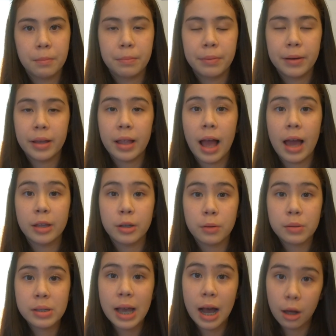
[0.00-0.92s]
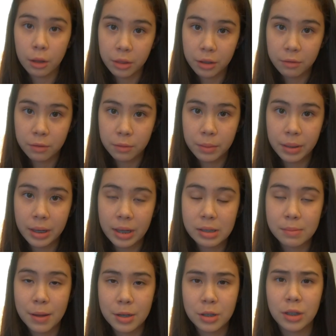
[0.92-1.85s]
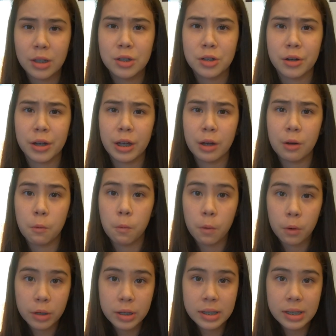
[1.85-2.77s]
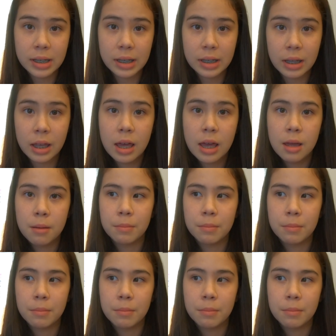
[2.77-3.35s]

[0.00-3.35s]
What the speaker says: but I know it's healthy for me, especially during quarantine,